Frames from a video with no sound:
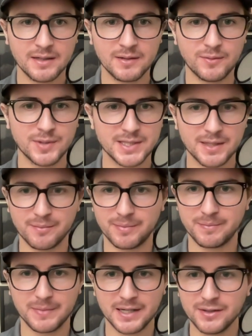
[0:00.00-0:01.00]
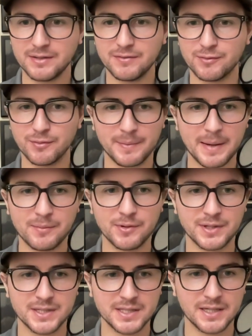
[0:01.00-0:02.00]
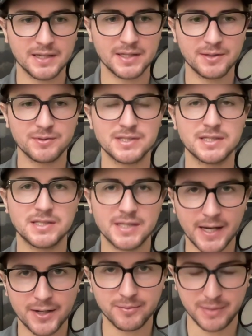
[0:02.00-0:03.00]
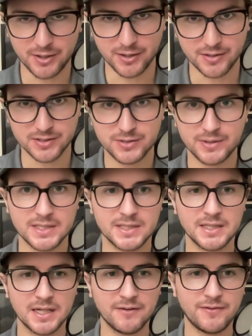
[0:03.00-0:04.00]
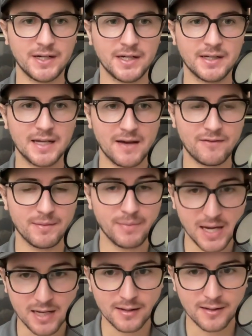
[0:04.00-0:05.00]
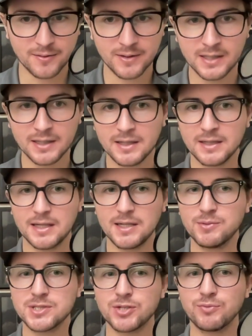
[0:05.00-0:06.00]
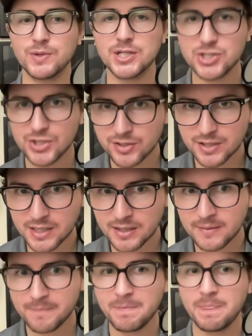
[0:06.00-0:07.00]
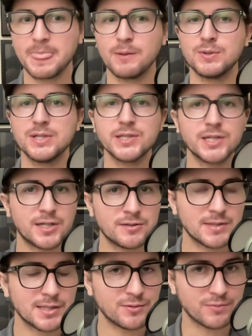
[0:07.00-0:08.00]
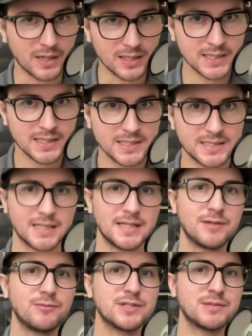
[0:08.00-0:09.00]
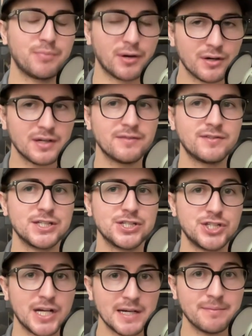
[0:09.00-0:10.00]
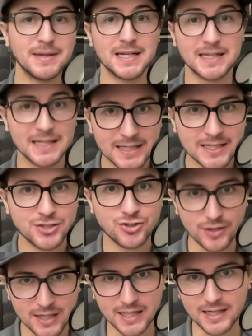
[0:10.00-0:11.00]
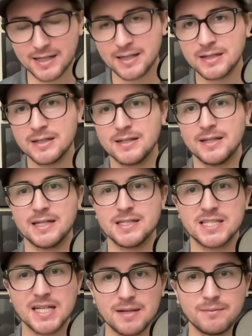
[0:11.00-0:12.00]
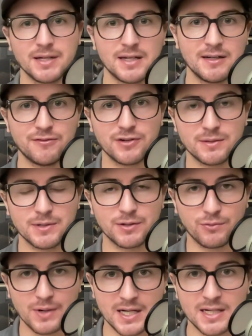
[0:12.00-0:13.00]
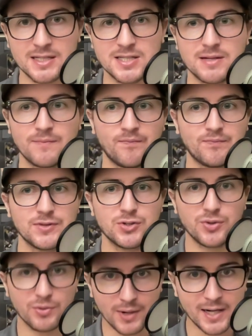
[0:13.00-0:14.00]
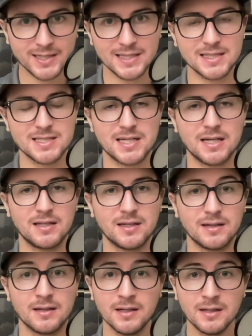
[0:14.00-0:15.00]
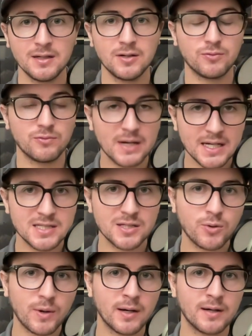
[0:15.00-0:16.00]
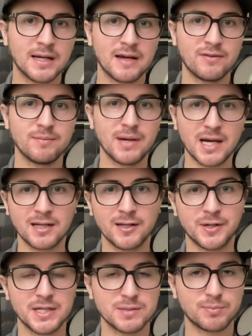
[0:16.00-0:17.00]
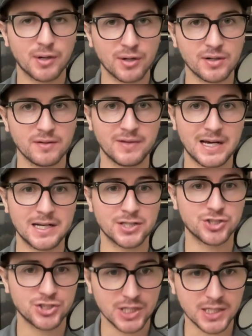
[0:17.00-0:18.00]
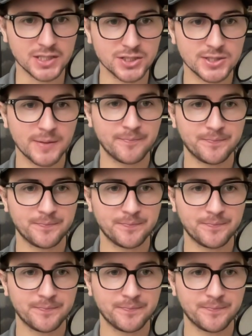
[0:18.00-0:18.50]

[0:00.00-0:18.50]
Was it, I don't even remember the, I think it was the Seattle Mariners who had DFA'd Kevin Padlo. He was originally with the Colorado Rockies and then was part of the Jake McGee trade that sent McGee from the Rays to the Rockies, and the Rays acquired Kevin Padlo as part of that exchange.